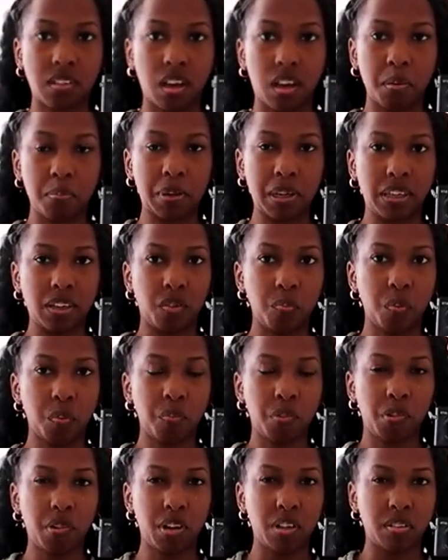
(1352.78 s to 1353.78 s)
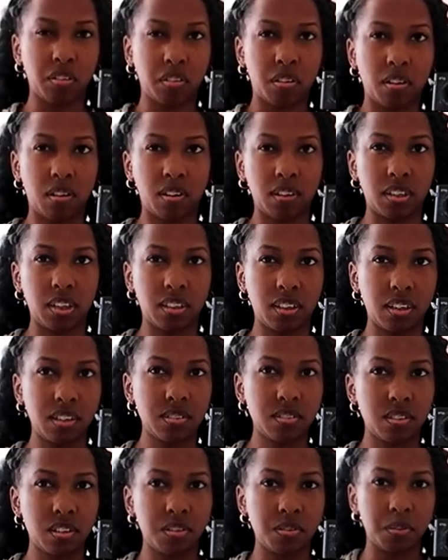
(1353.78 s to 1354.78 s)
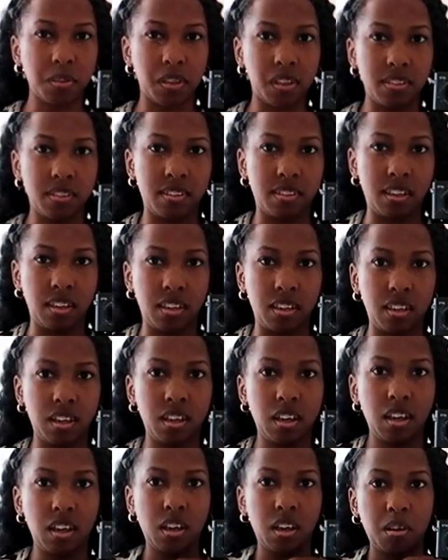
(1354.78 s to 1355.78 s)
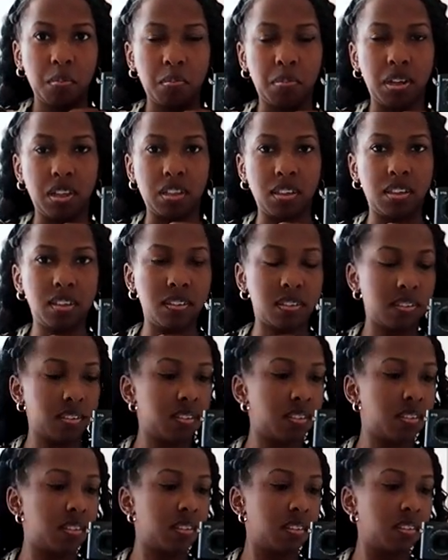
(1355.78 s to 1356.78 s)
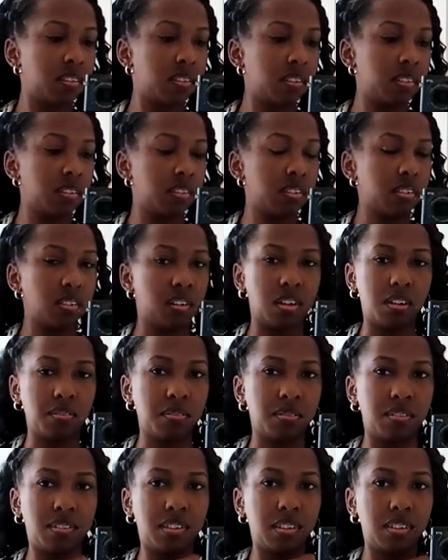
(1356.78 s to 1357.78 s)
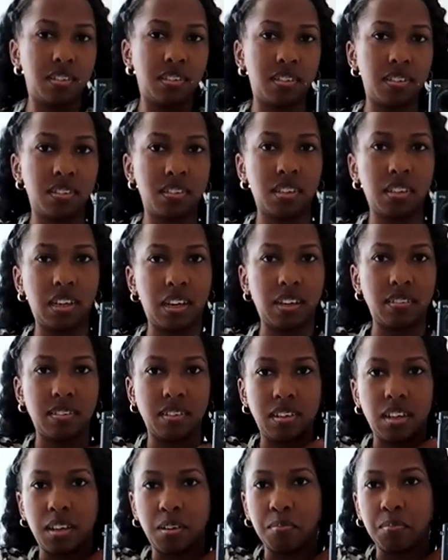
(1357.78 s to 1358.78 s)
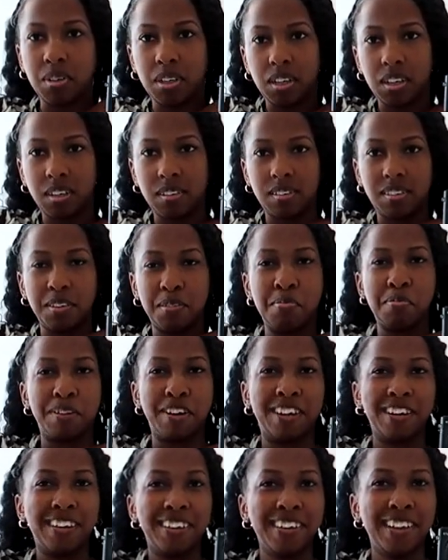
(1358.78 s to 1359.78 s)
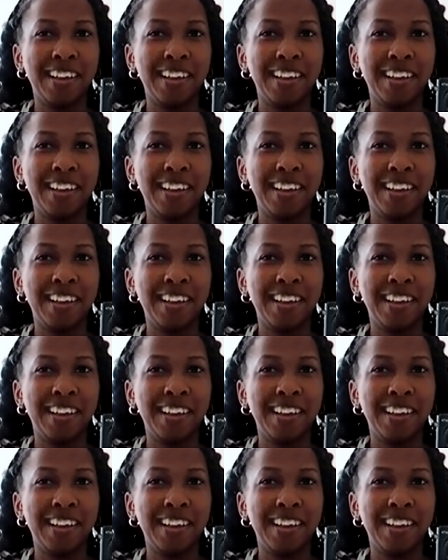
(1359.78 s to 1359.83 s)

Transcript: top, I can't remember what it's called. I think it starts with a Z, but this, no, it's it has a name but not zebra.